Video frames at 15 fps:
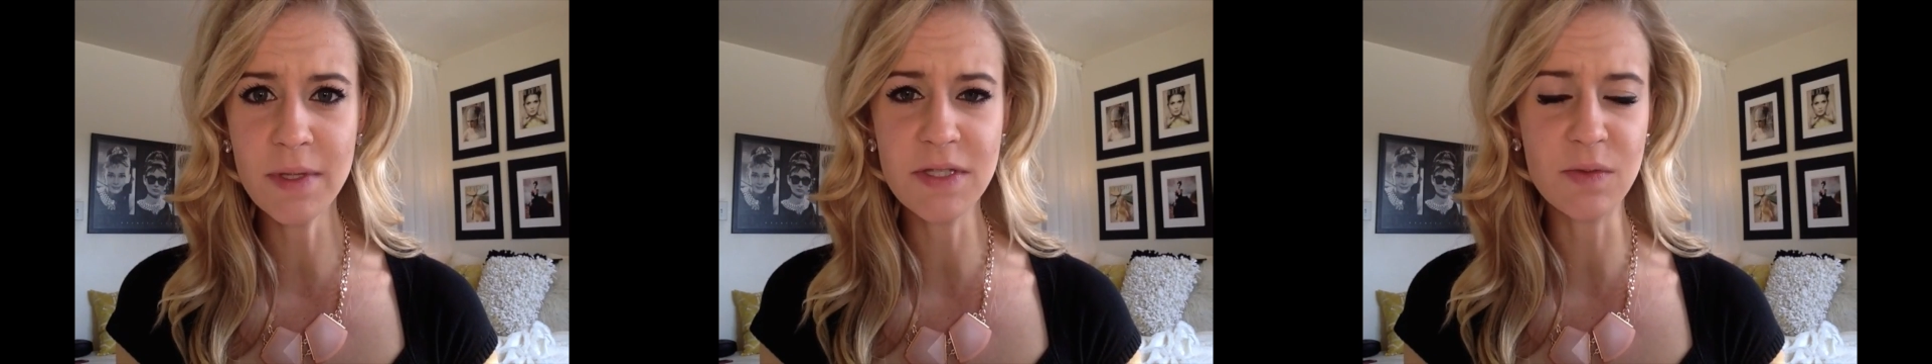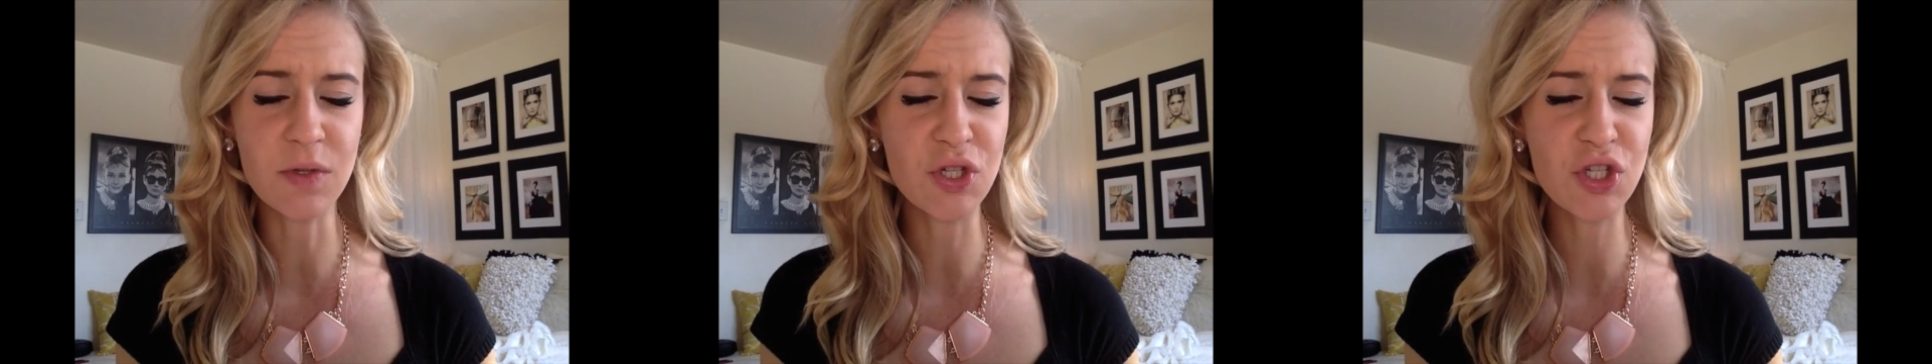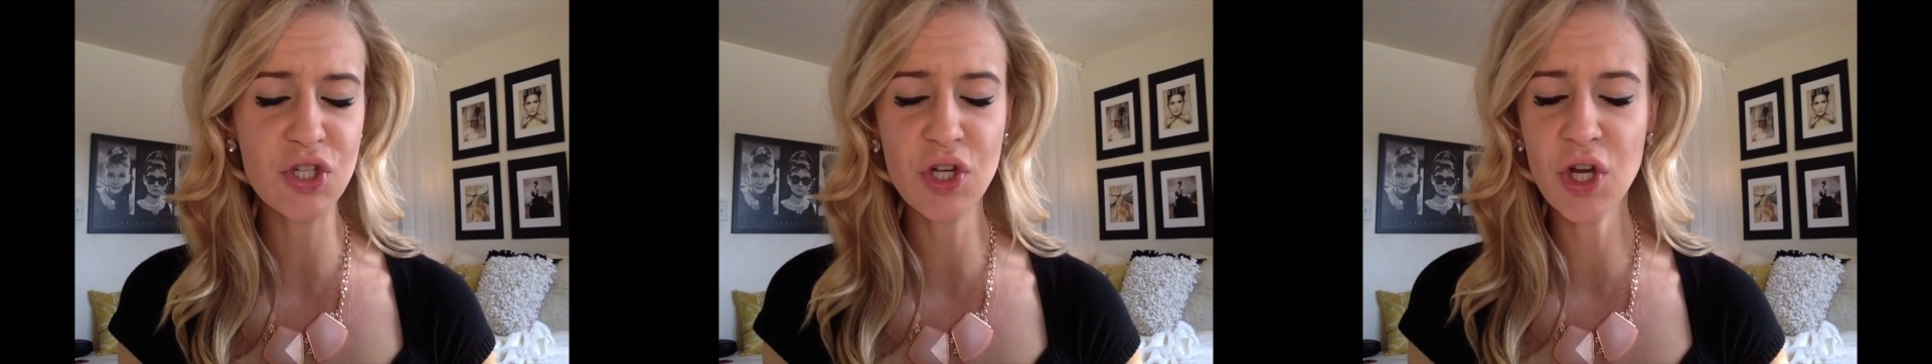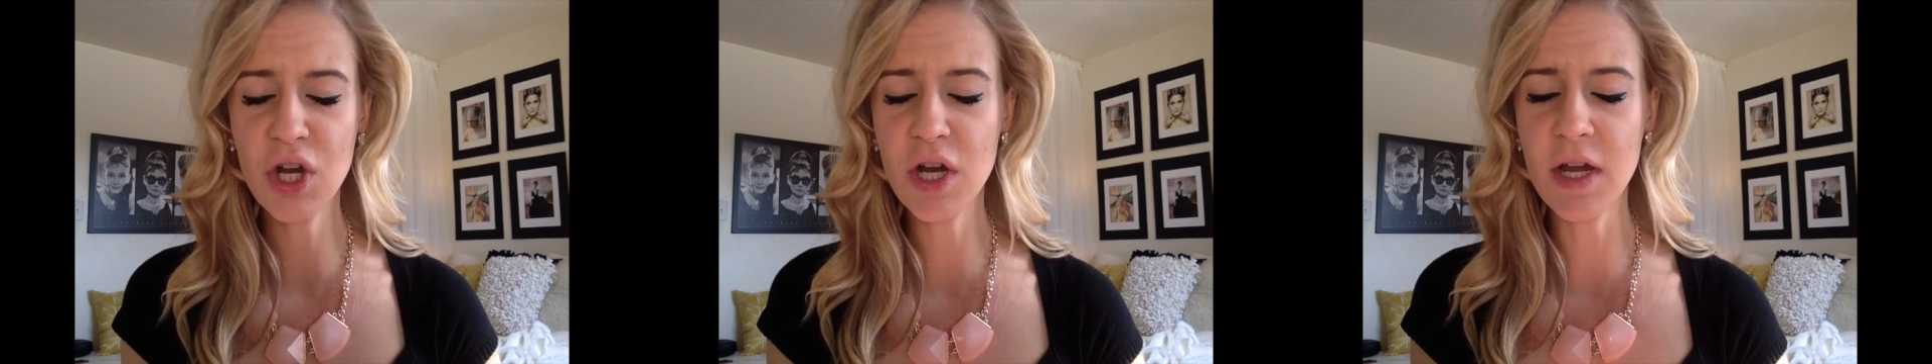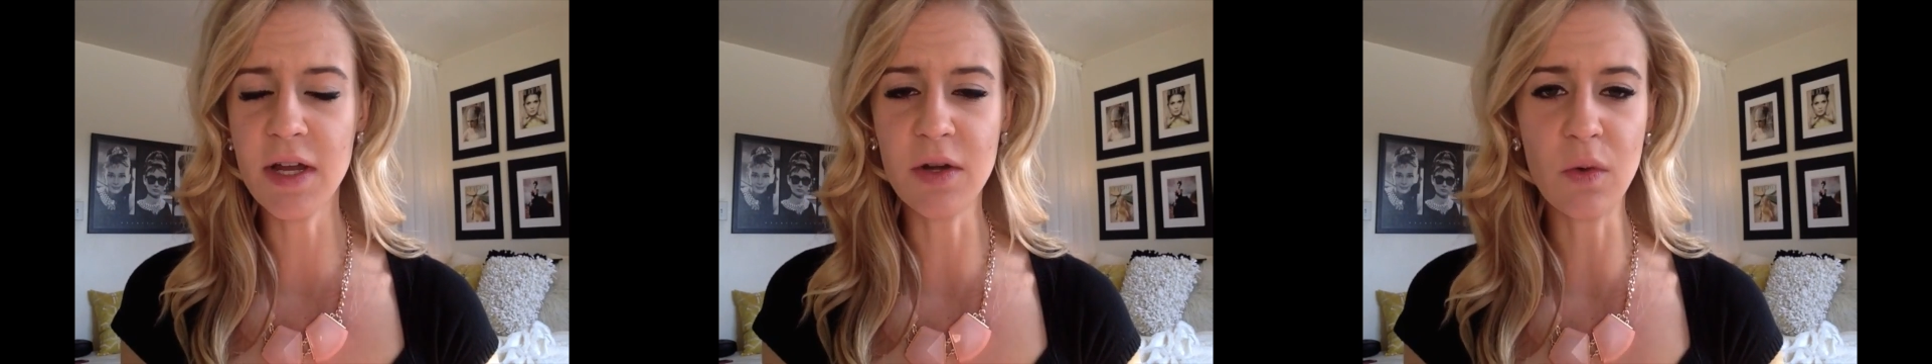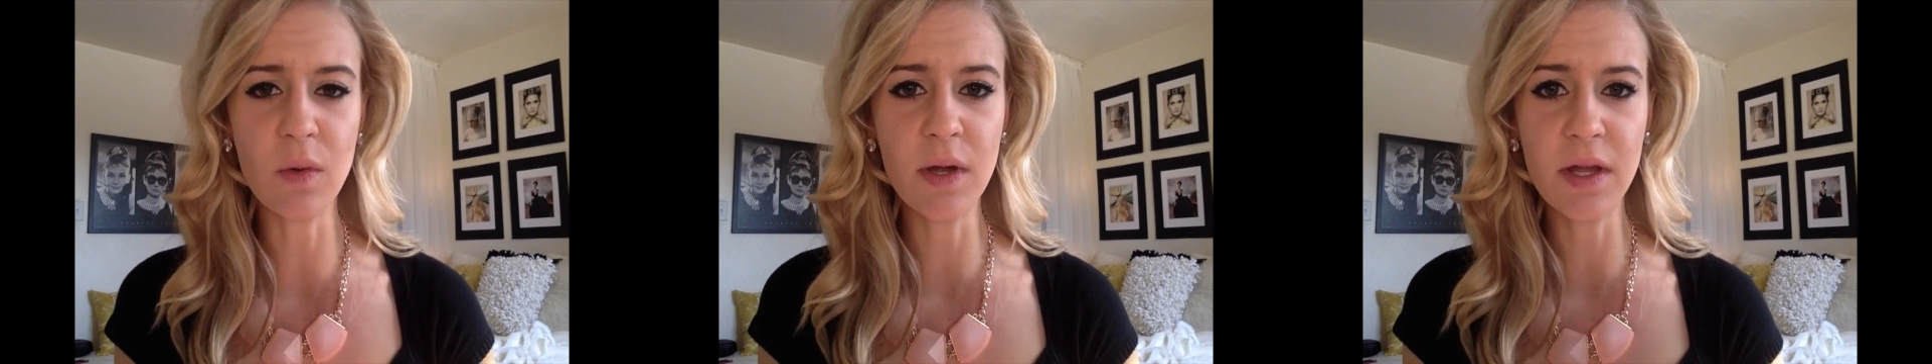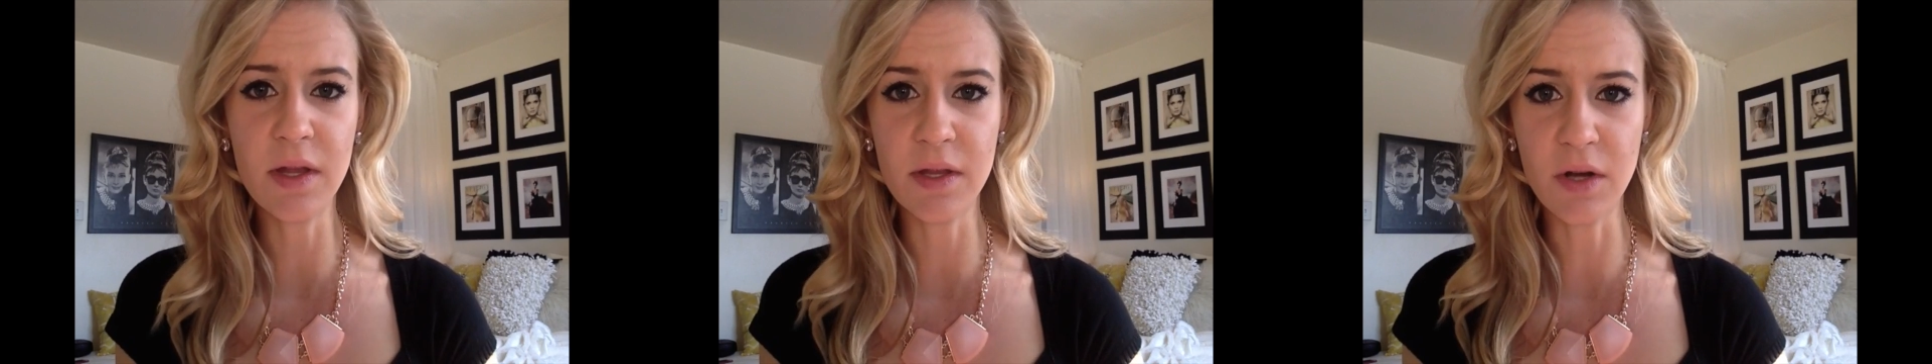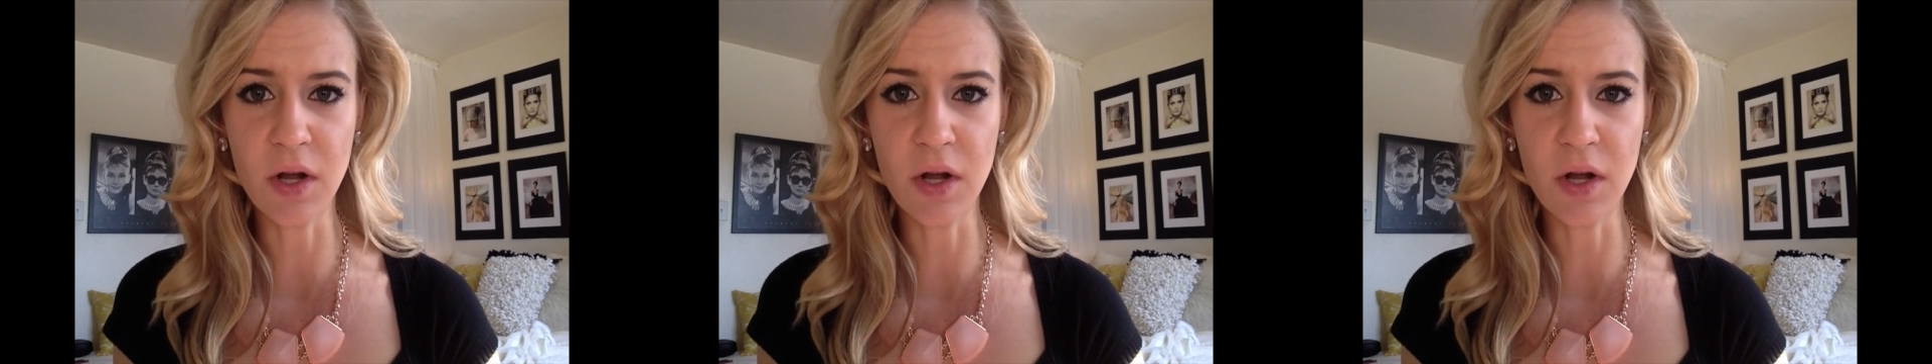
It's with sugar and oil and